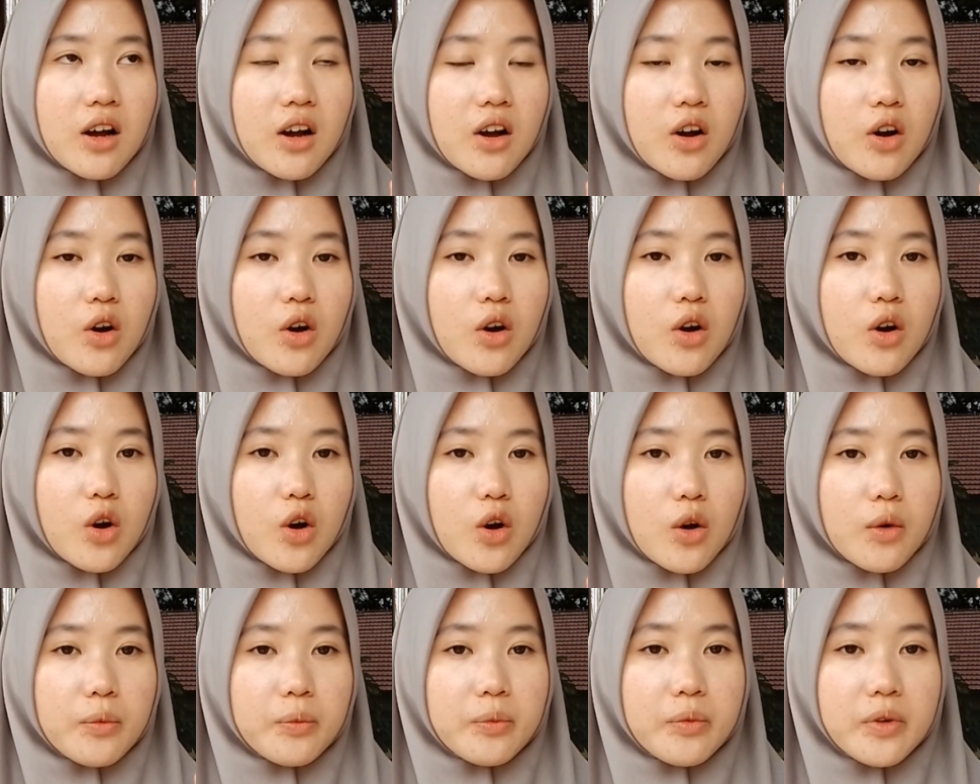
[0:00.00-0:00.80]

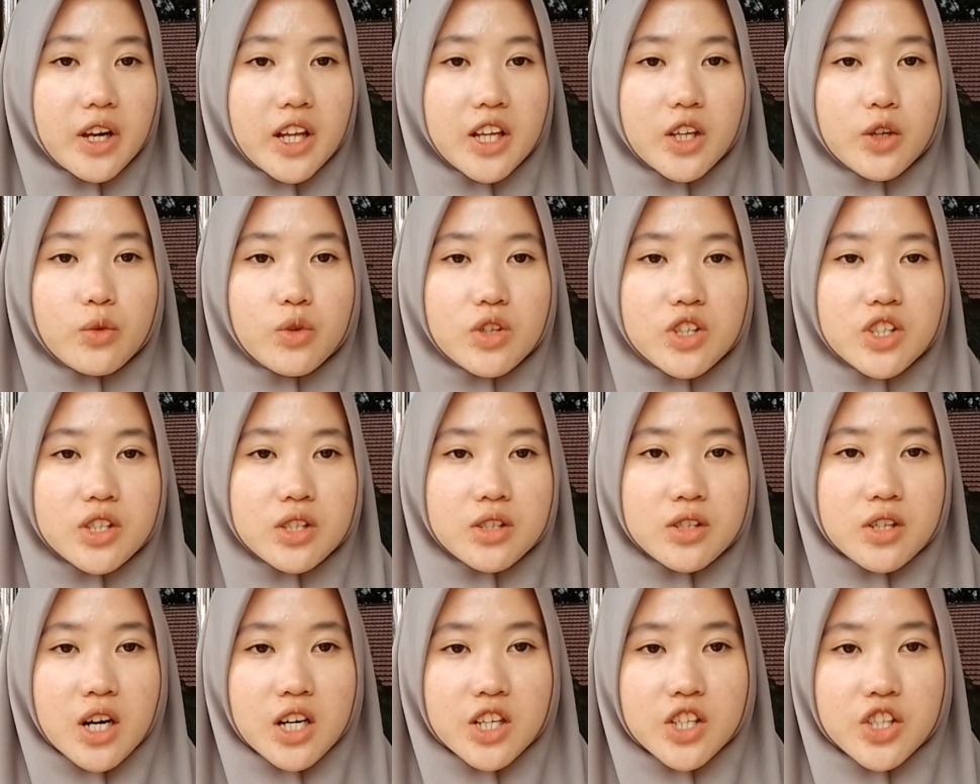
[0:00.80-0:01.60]
of language
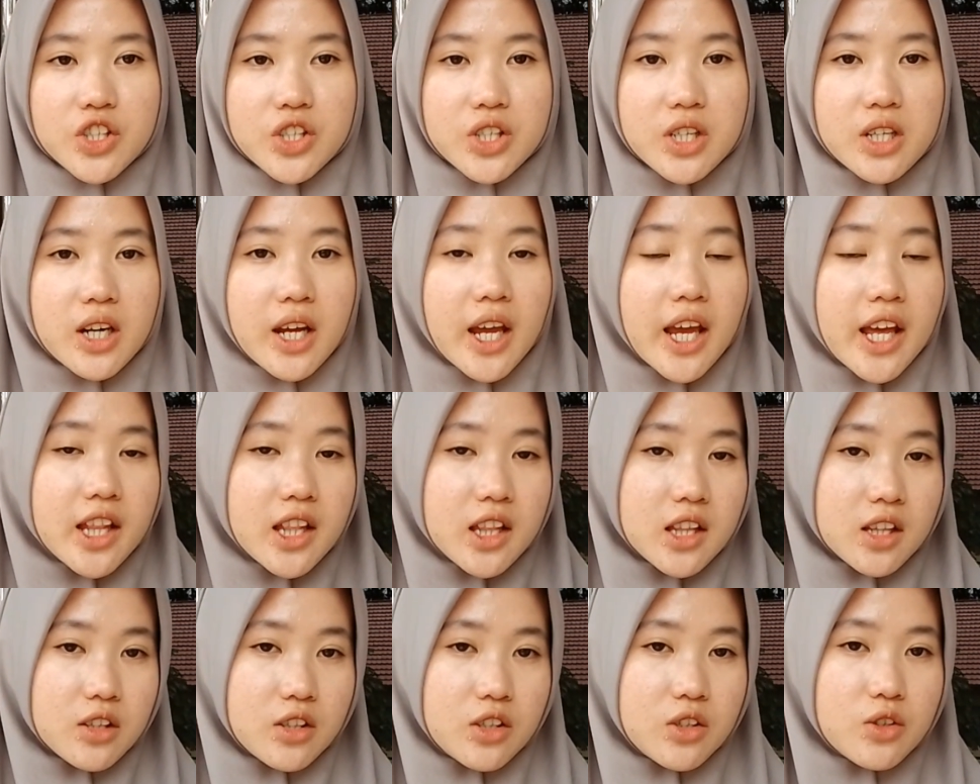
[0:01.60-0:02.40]
structure and
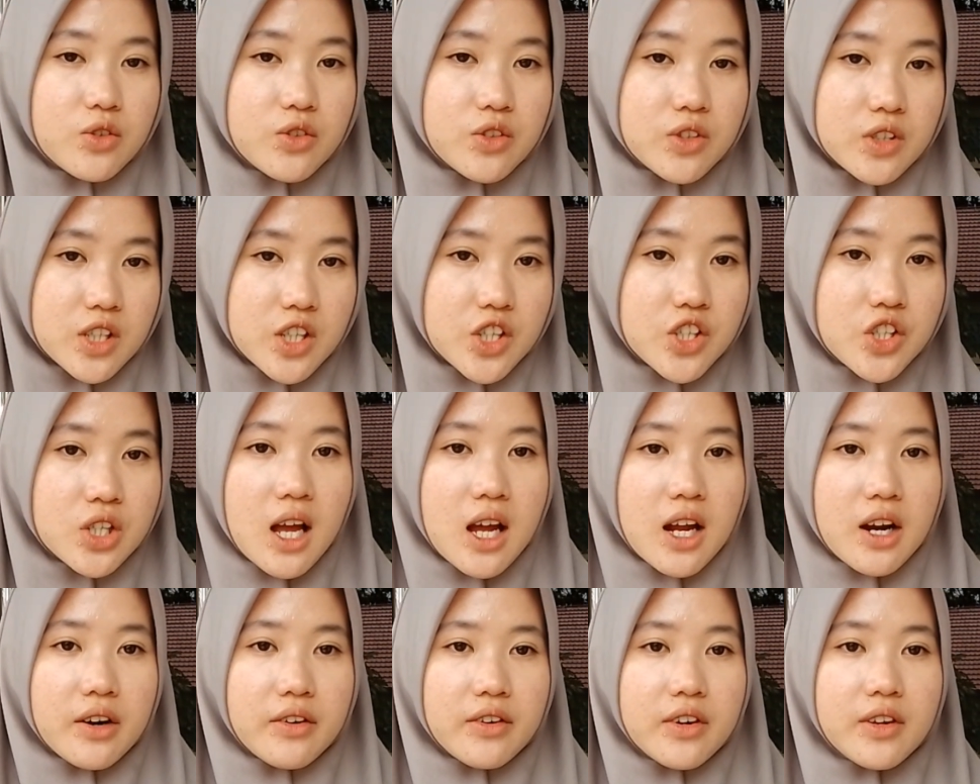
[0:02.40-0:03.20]
usage,
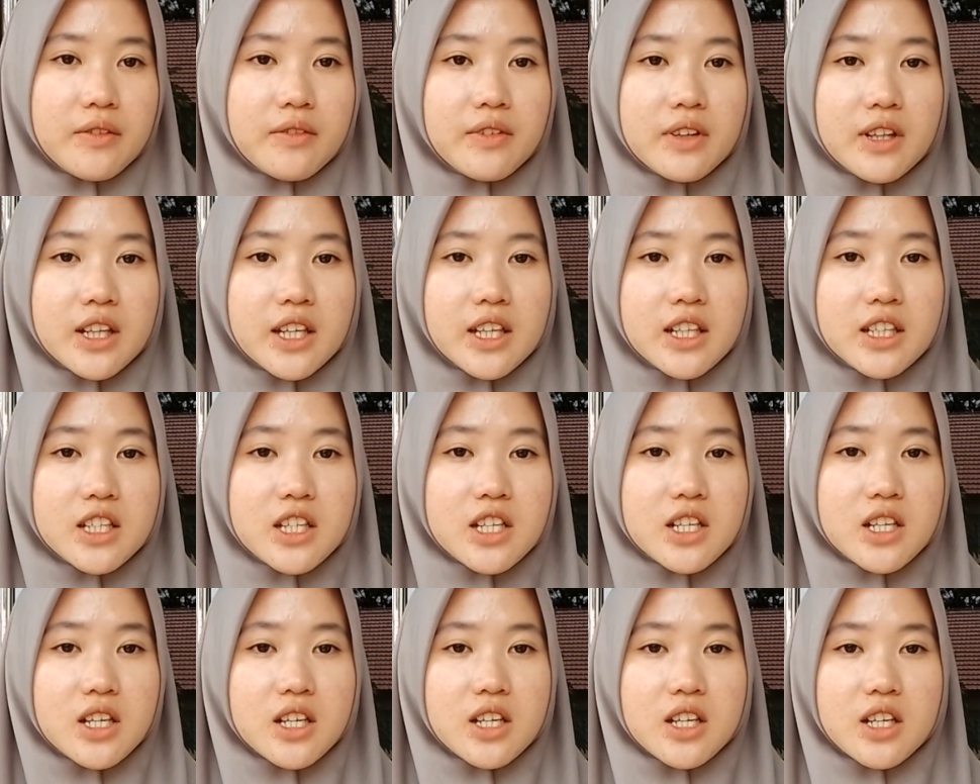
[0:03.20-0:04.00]
revealing
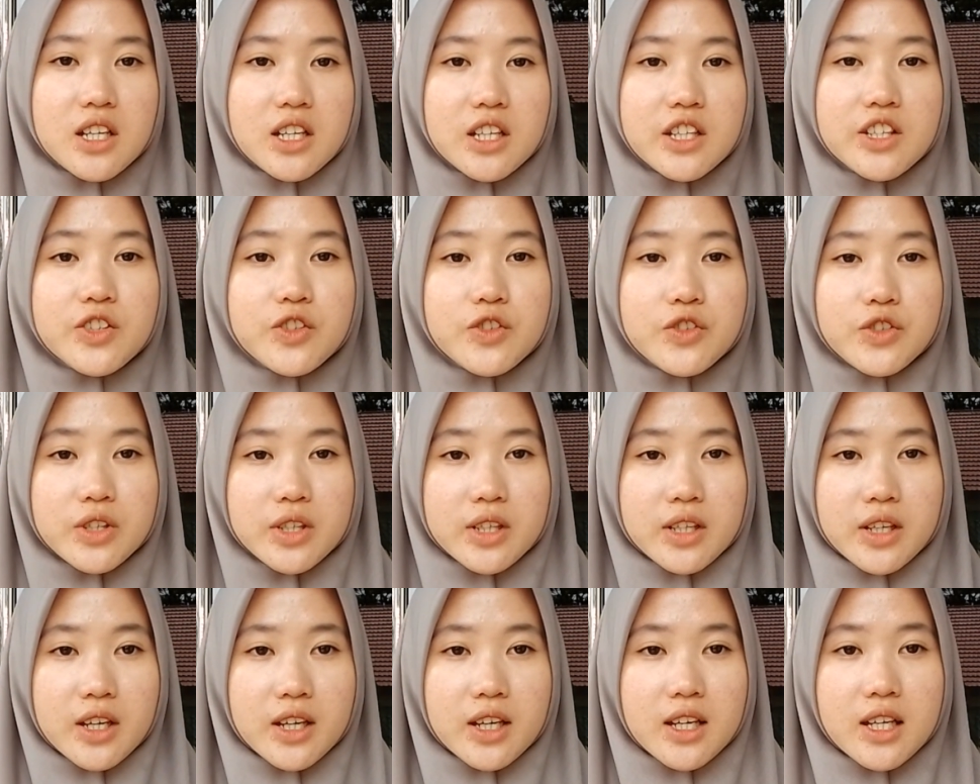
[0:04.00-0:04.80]
the
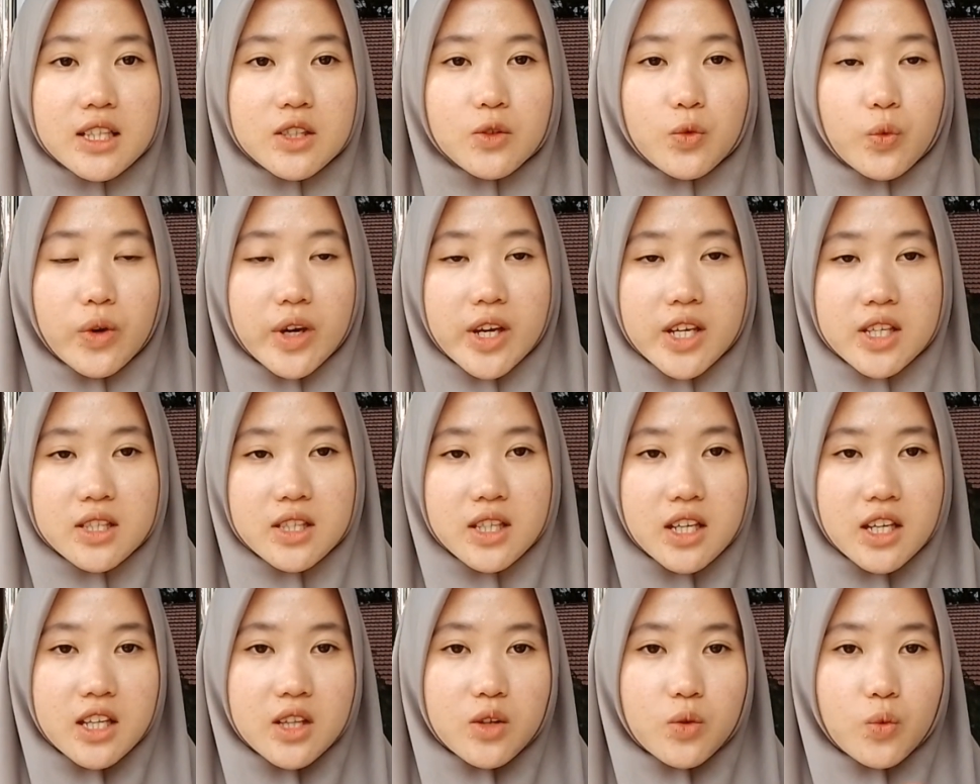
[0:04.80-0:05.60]
intricate ways
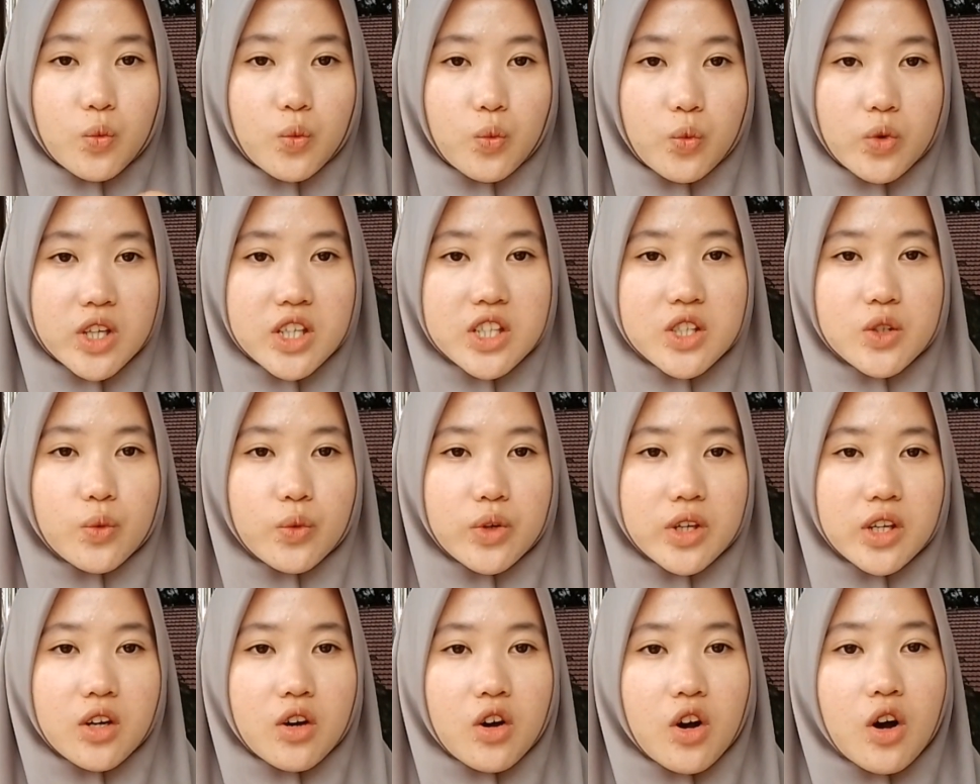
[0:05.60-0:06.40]
in which
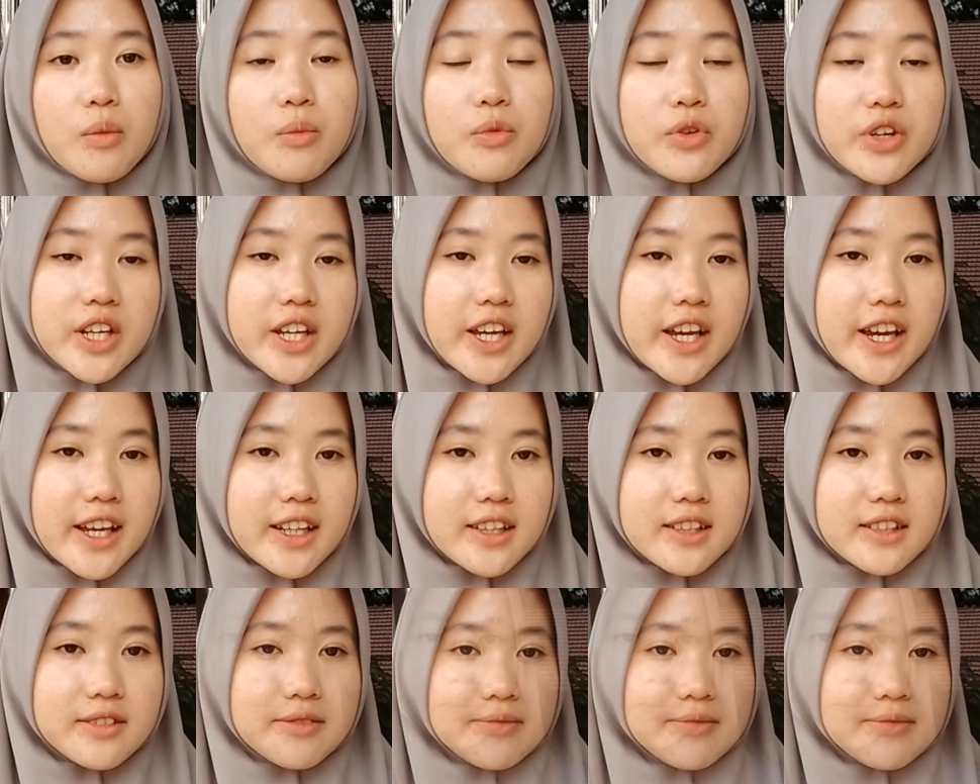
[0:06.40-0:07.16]
we communicate.